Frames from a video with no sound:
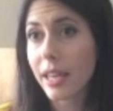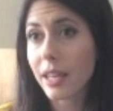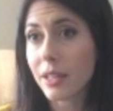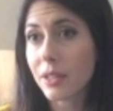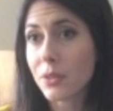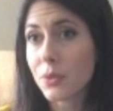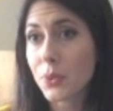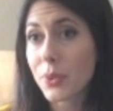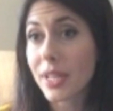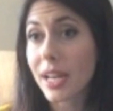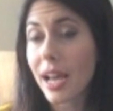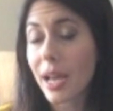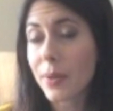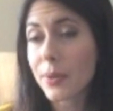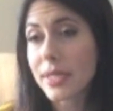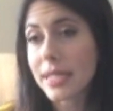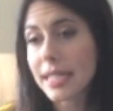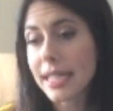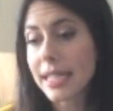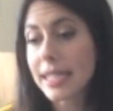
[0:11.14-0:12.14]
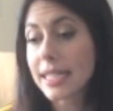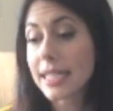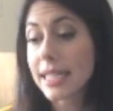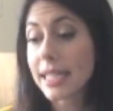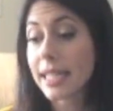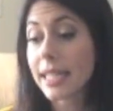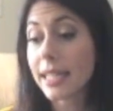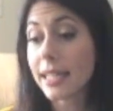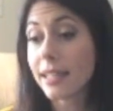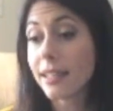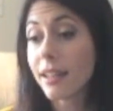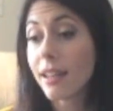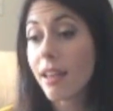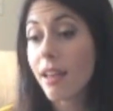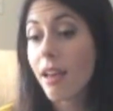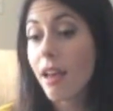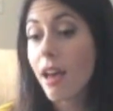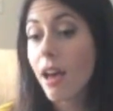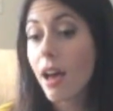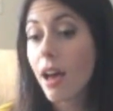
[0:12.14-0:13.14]
And when I was 19,
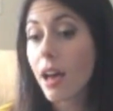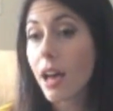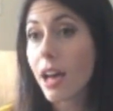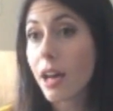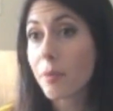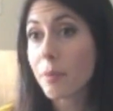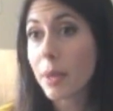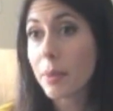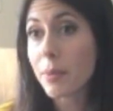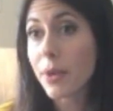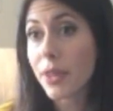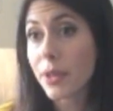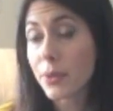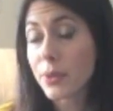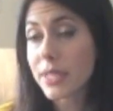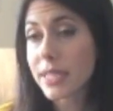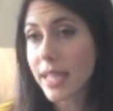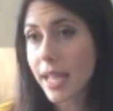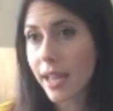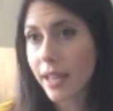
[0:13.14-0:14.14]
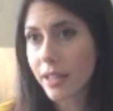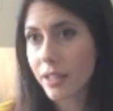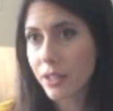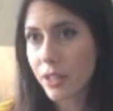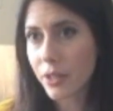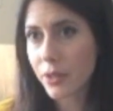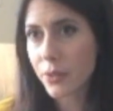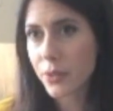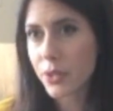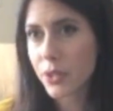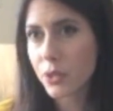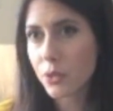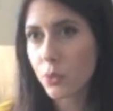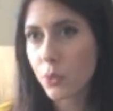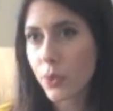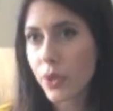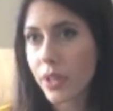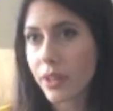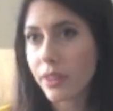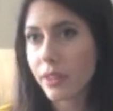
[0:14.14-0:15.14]
my mother was diagnosed
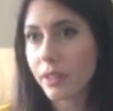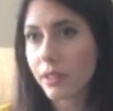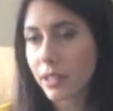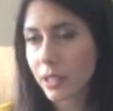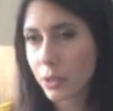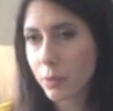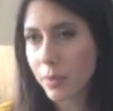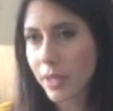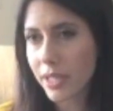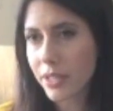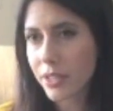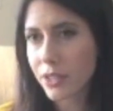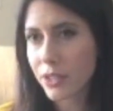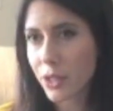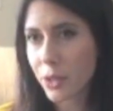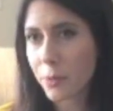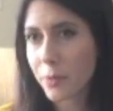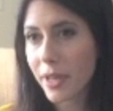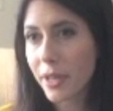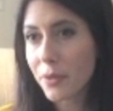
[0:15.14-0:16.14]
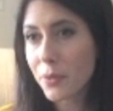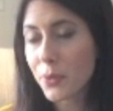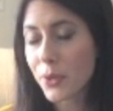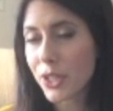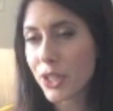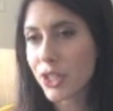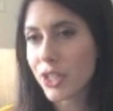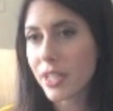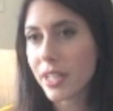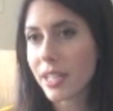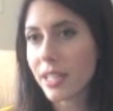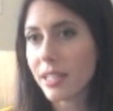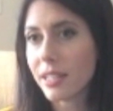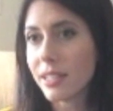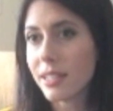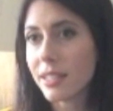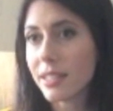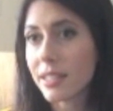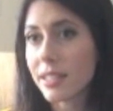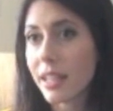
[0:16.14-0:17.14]
with glioblastoma, which
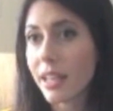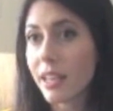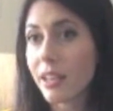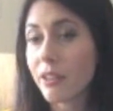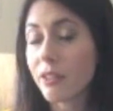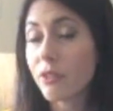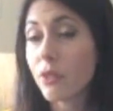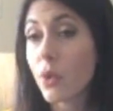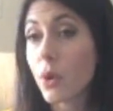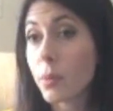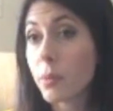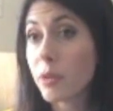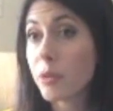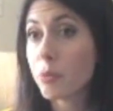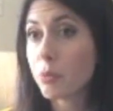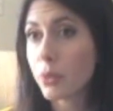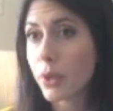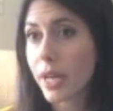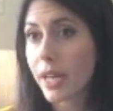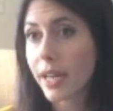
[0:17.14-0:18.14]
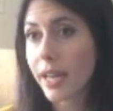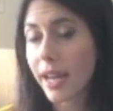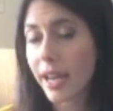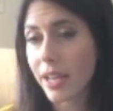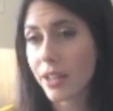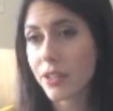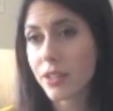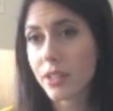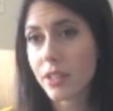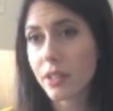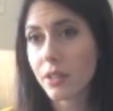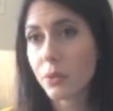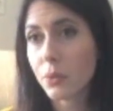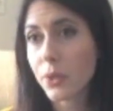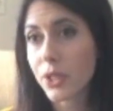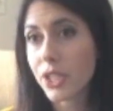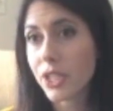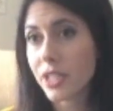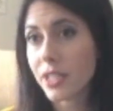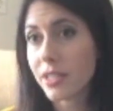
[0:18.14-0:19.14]
is a form of brain cancer,
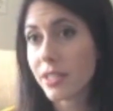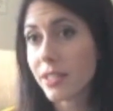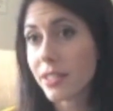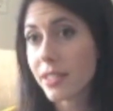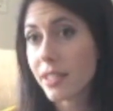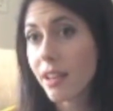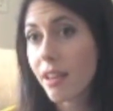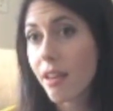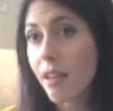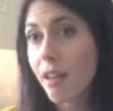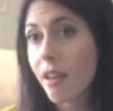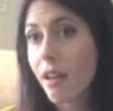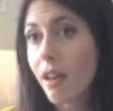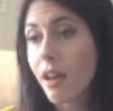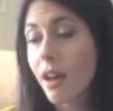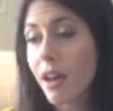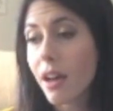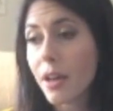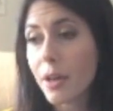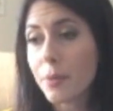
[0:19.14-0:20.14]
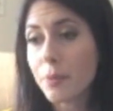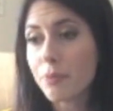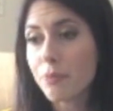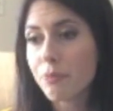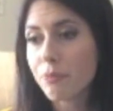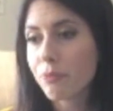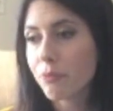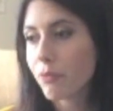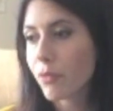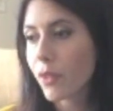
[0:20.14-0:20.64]
which is um,